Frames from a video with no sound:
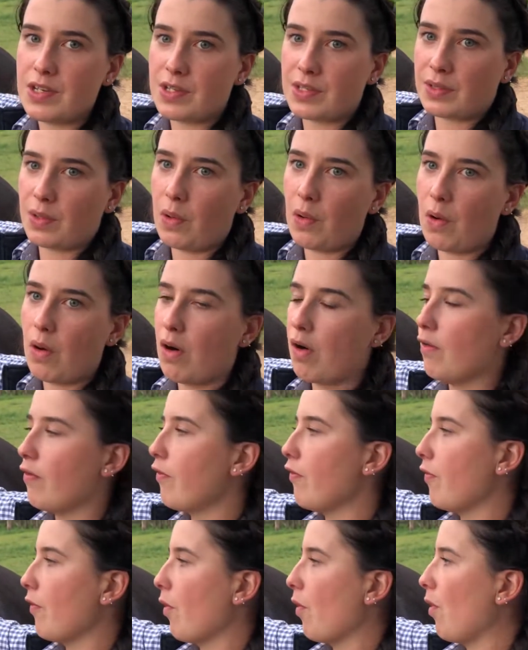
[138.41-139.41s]
score of
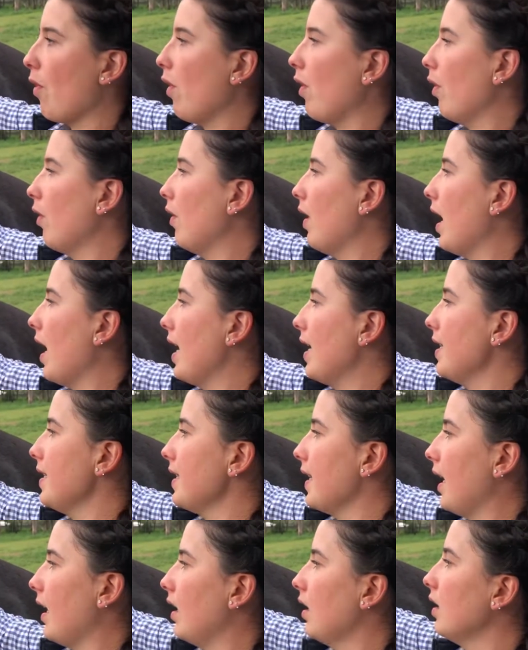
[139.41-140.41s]
4 or
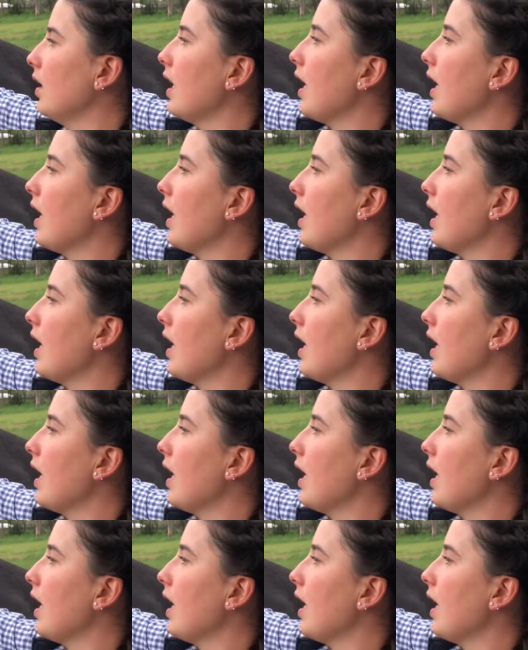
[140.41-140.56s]
under,